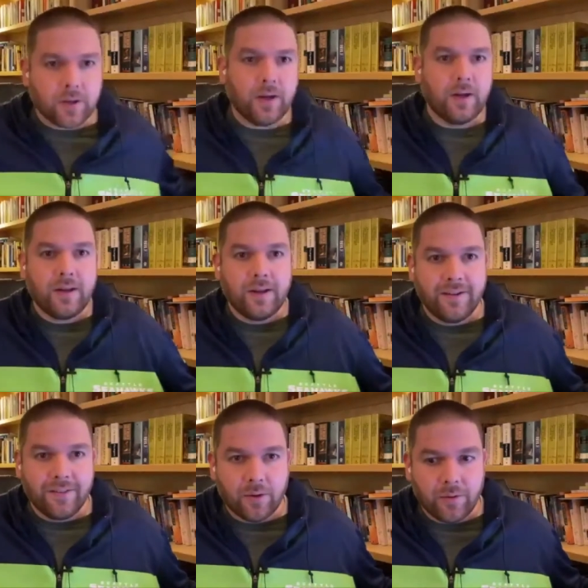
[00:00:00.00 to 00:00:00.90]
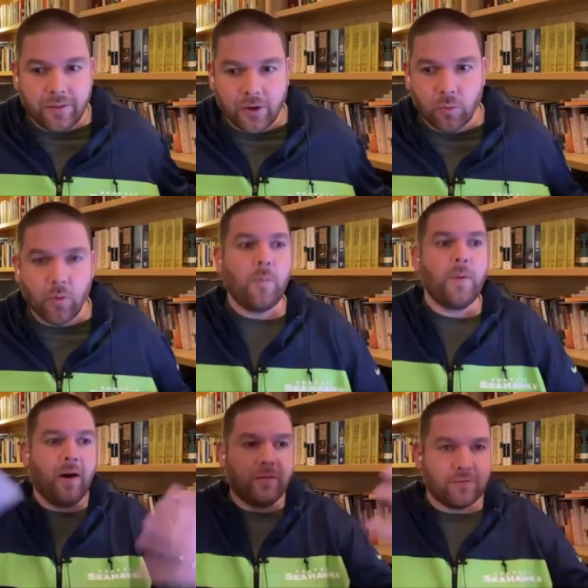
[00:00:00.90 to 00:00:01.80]
the the, the group
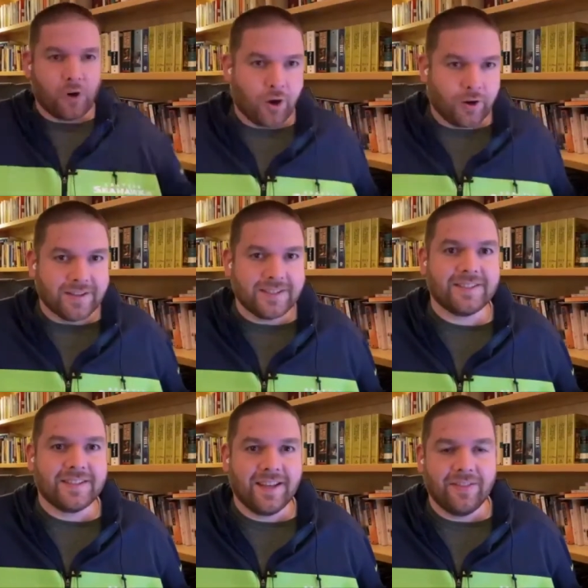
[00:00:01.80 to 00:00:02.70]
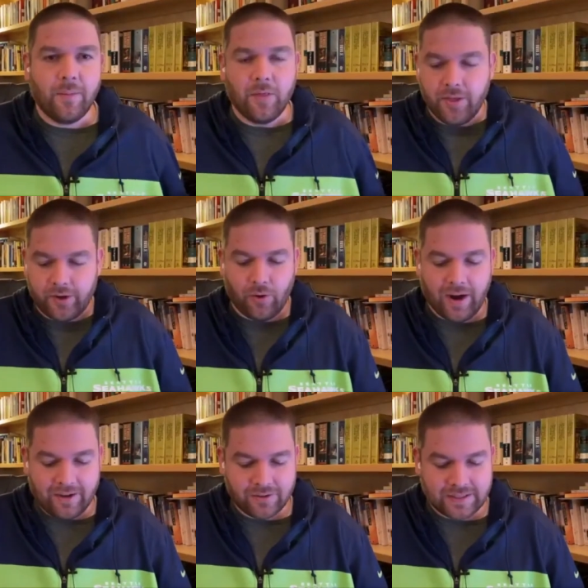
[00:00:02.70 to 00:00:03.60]
of wrongness the, the
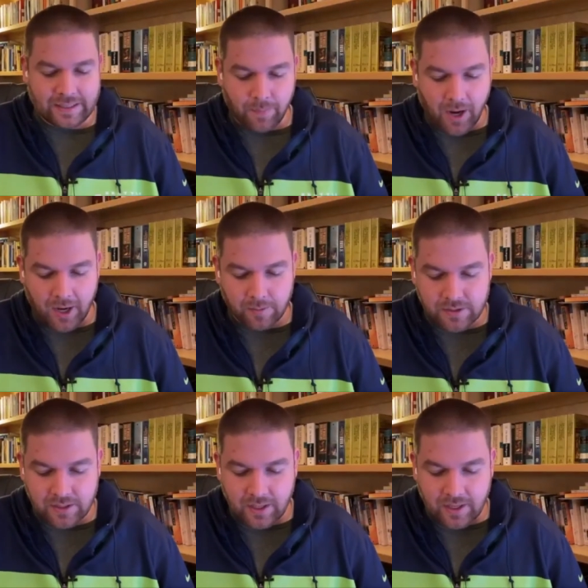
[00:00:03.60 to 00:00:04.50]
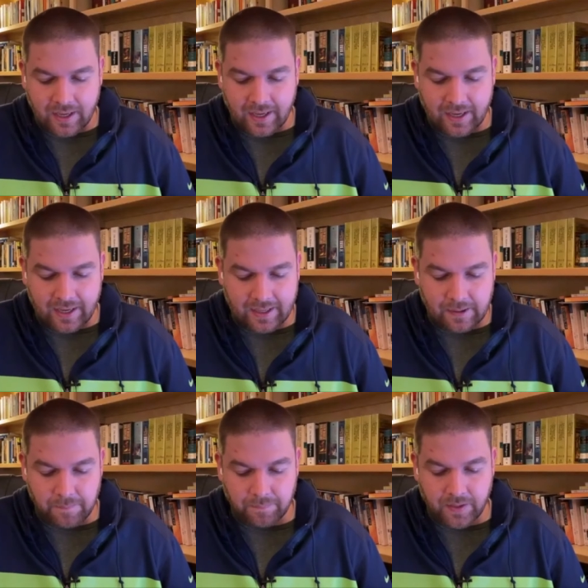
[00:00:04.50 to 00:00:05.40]
crowds and the mobs
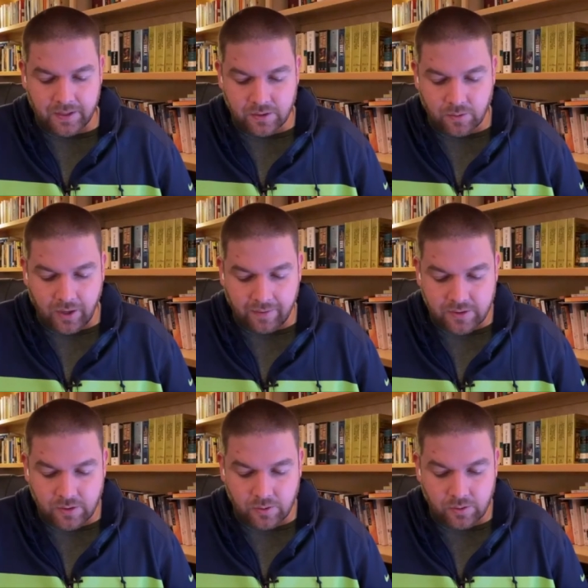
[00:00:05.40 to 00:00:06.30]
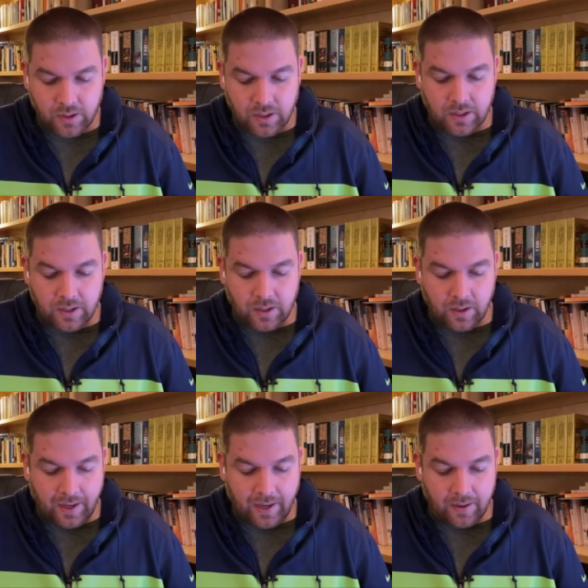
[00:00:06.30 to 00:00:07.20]
um, and so we have to
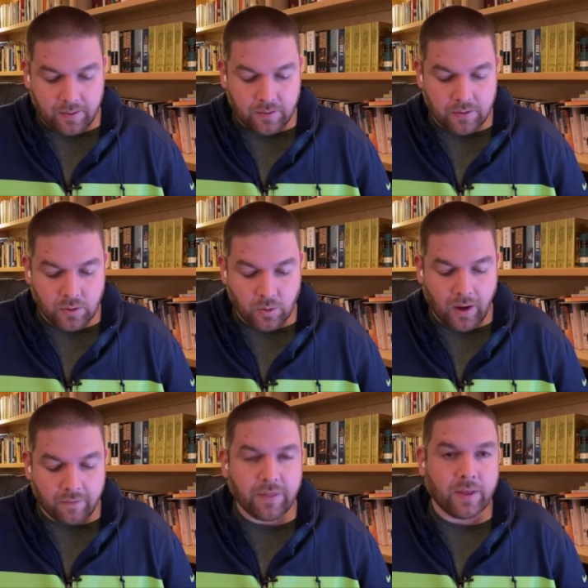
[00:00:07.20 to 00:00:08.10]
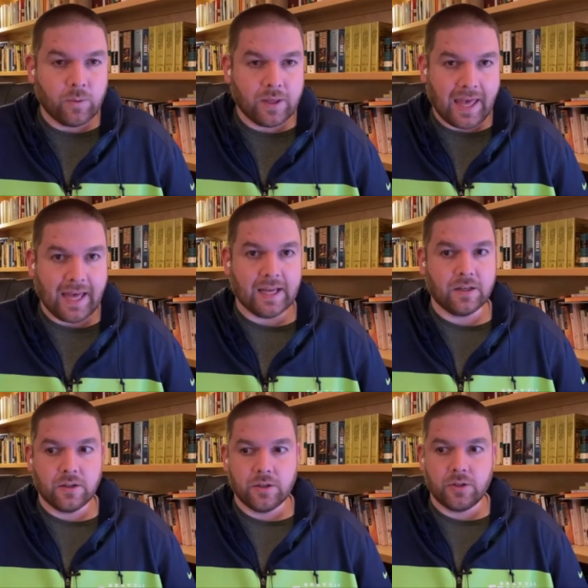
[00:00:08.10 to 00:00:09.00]
uh, do everything we
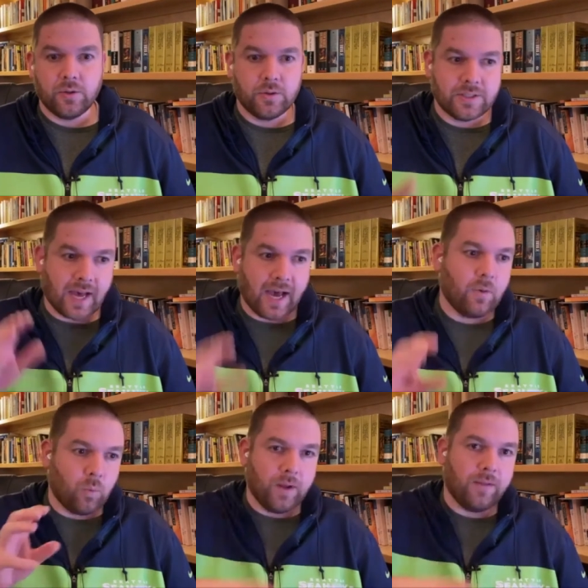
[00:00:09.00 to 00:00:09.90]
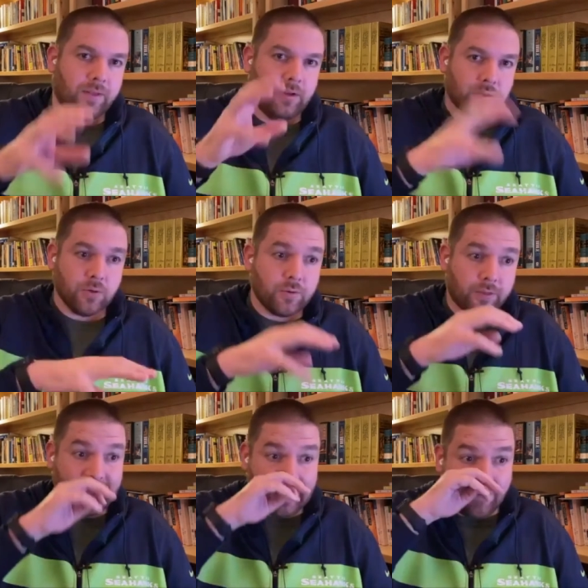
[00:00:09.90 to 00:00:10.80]
can to side with truth
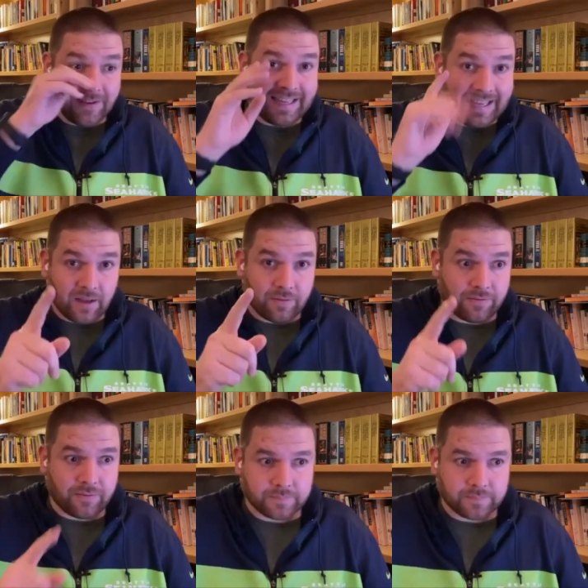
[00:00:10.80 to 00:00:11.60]
even if